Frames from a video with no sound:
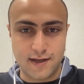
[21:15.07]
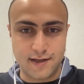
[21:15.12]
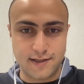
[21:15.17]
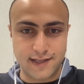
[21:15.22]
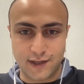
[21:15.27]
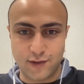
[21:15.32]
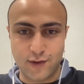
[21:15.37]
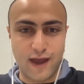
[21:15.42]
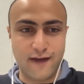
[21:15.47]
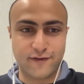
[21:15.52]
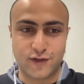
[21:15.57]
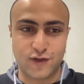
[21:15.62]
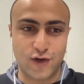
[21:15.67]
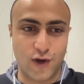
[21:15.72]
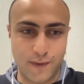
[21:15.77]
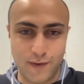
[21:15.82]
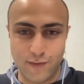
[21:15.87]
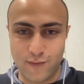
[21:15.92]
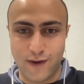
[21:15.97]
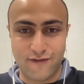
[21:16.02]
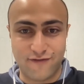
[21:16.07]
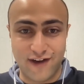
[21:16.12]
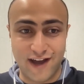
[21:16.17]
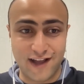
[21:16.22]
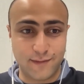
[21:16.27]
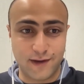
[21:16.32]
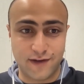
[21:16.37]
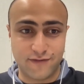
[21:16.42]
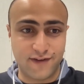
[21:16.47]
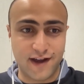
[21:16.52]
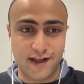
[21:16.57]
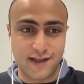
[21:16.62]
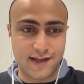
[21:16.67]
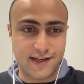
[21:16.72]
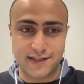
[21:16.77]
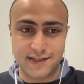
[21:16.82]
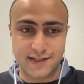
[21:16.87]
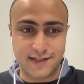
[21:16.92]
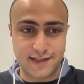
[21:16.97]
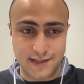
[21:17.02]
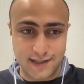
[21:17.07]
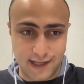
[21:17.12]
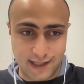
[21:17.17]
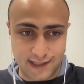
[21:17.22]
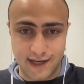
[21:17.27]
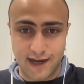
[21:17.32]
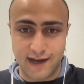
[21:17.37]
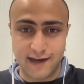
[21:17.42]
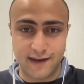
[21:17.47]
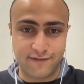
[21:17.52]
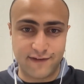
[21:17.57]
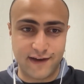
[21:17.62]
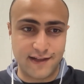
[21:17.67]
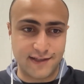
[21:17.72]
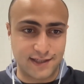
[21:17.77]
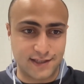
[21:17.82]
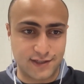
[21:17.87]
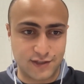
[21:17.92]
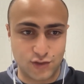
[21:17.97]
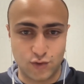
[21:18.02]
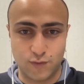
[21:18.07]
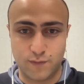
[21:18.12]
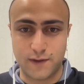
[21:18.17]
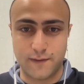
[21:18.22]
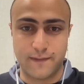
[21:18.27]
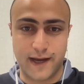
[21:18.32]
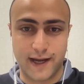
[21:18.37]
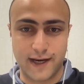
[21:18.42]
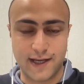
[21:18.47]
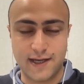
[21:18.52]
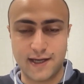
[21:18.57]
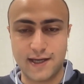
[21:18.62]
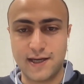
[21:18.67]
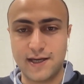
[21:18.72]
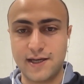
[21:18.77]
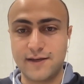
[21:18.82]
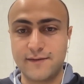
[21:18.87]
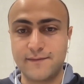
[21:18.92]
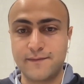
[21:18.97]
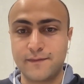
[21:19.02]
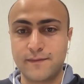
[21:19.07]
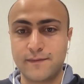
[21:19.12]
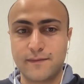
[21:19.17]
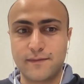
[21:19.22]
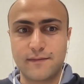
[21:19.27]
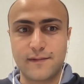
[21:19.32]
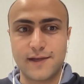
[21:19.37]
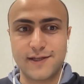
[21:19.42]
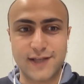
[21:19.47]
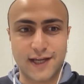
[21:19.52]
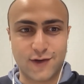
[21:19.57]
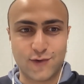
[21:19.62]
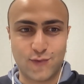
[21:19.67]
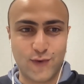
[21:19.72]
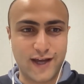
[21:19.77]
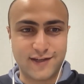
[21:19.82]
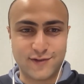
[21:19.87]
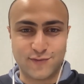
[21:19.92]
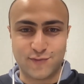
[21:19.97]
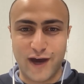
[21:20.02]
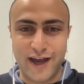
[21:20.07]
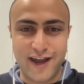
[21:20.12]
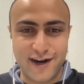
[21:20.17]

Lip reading: It's like you have to copy file by file, and like tiny files is super bad. And it's like, wait, why